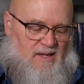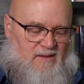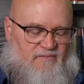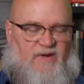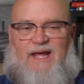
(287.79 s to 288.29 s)

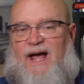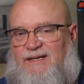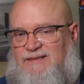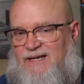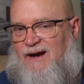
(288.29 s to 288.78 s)
For the
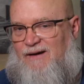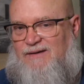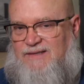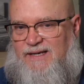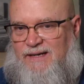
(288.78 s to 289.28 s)

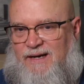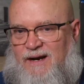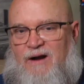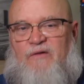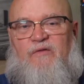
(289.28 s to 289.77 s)
IC&RC,
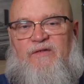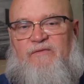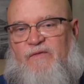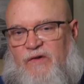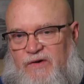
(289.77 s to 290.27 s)

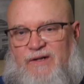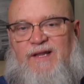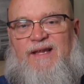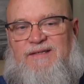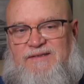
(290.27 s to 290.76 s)

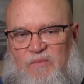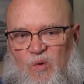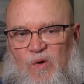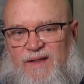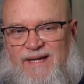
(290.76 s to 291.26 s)
referral is
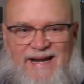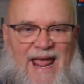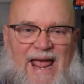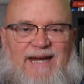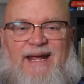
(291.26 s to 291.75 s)
more than
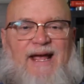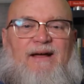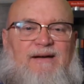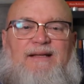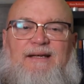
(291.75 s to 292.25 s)
handing
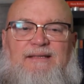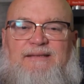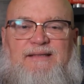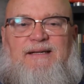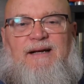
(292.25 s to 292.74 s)
out a
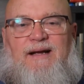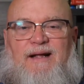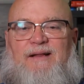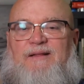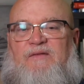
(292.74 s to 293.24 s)
list.
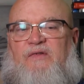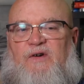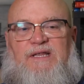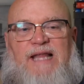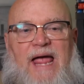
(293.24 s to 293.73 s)
Look for
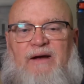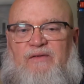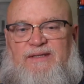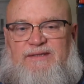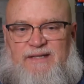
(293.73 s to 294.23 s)

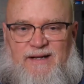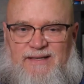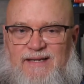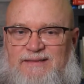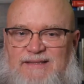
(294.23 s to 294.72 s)
language on
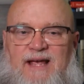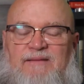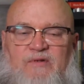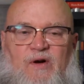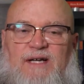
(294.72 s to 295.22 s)
the
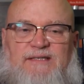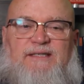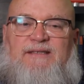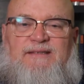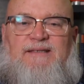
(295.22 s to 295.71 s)
exam
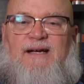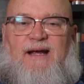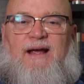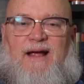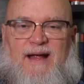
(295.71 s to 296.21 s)
questions
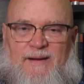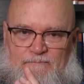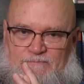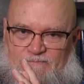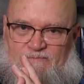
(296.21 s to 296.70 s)

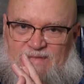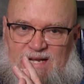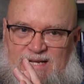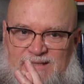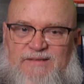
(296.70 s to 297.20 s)

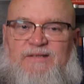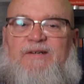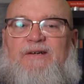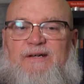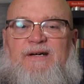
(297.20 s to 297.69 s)
that
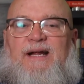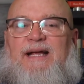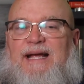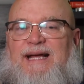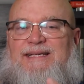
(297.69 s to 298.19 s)
concern
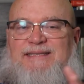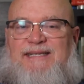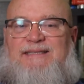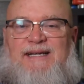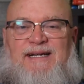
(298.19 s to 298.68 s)

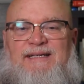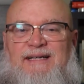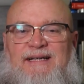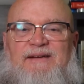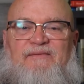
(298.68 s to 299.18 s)
assisting,
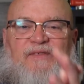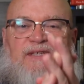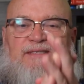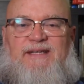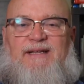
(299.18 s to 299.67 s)

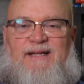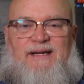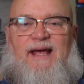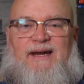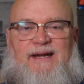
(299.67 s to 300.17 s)

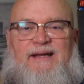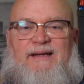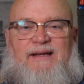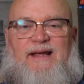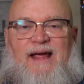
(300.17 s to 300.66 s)
facilitating,
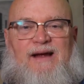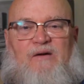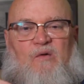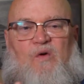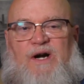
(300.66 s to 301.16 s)
and
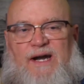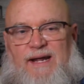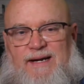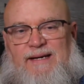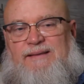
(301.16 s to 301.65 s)
coordinating.